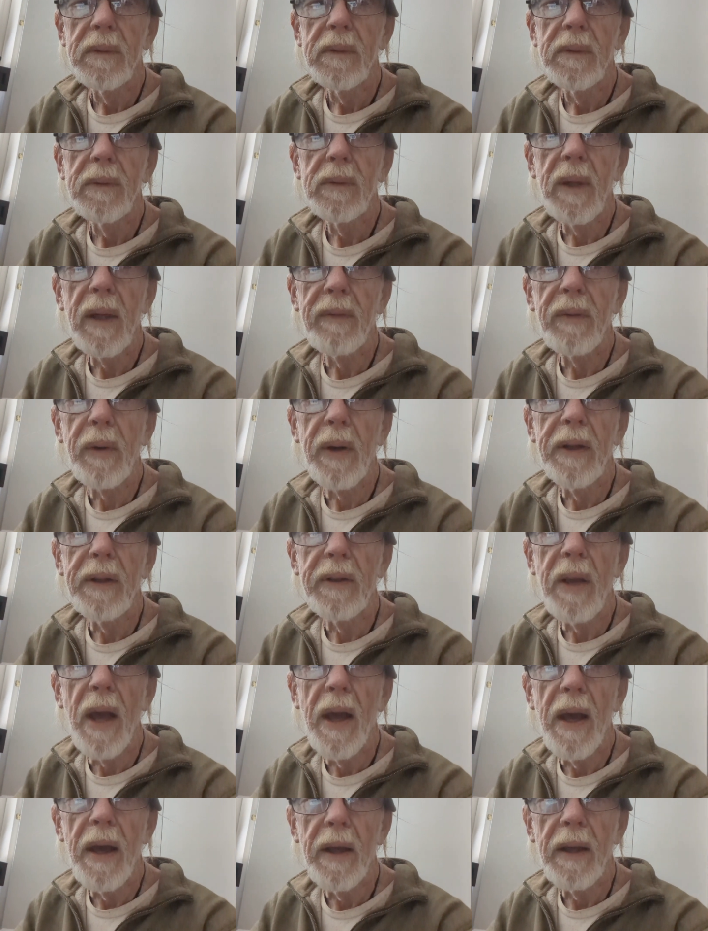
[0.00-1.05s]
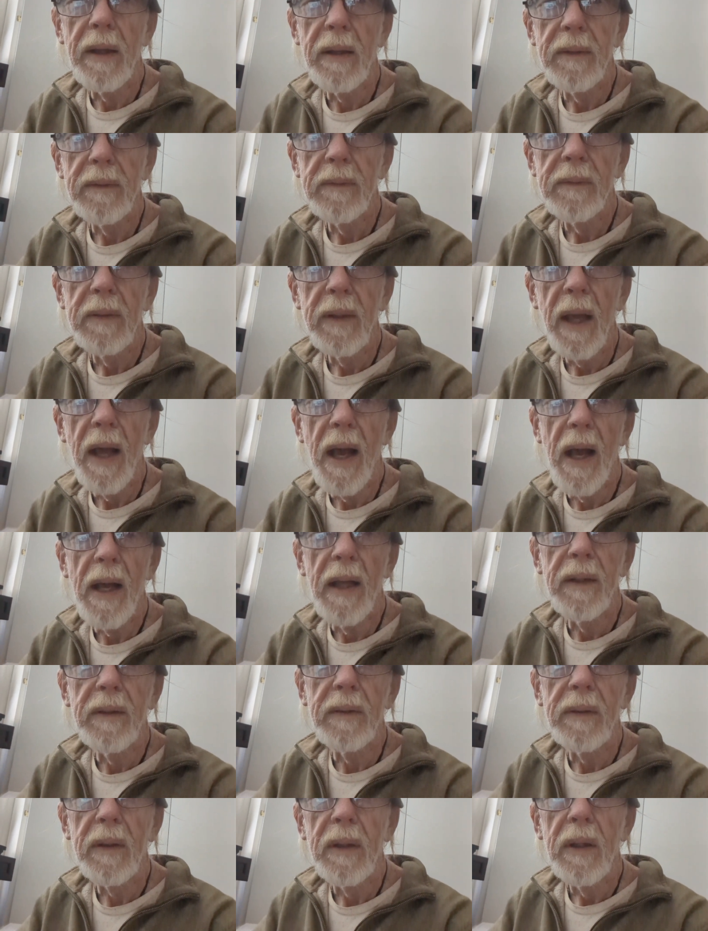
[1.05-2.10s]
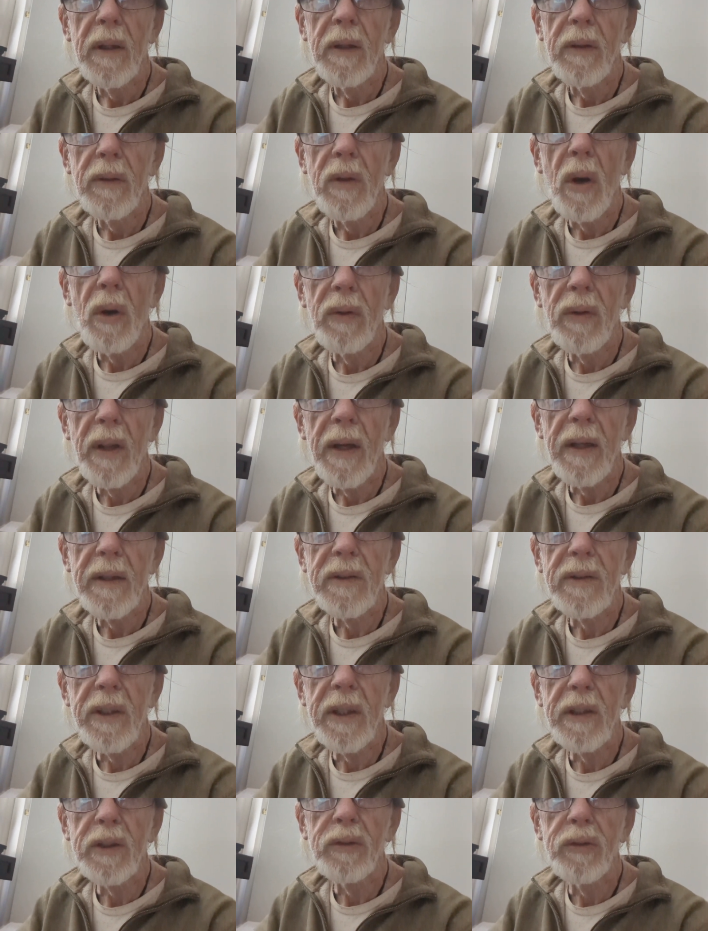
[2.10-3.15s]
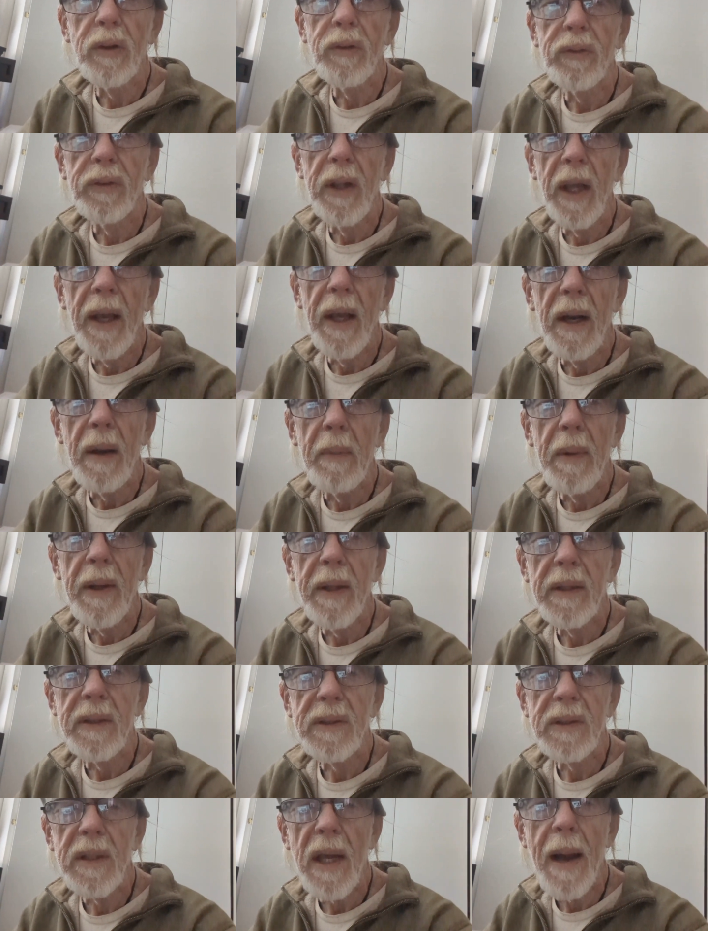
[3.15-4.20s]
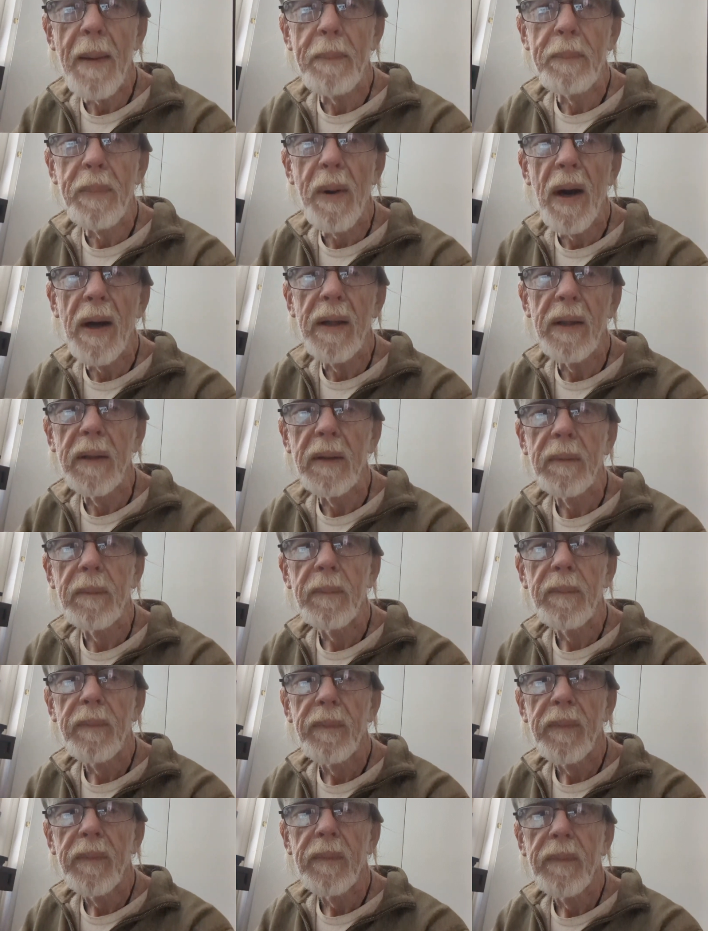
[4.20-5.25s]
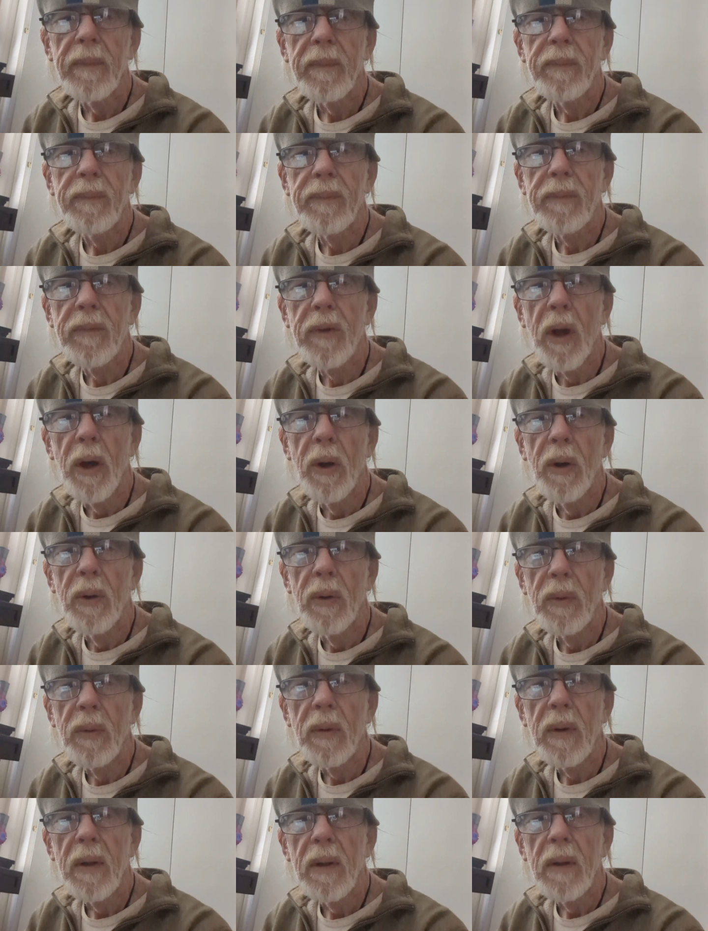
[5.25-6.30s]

So have a great day. And know that at 6:15 I'm hitting the stop button. 2,